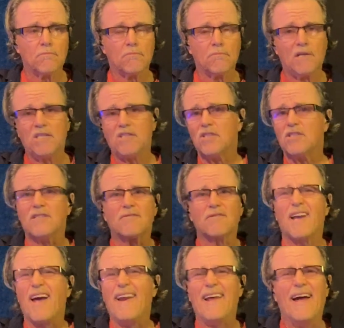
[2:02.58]
it just
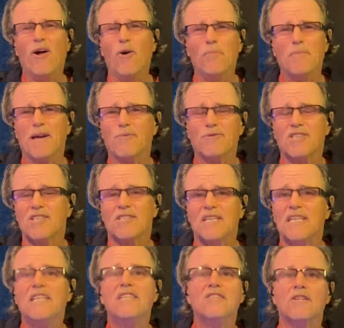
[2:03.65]
kind of helped me. It was just
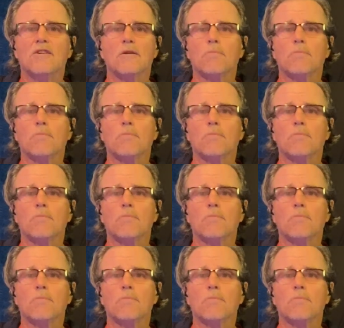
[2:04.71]
easier to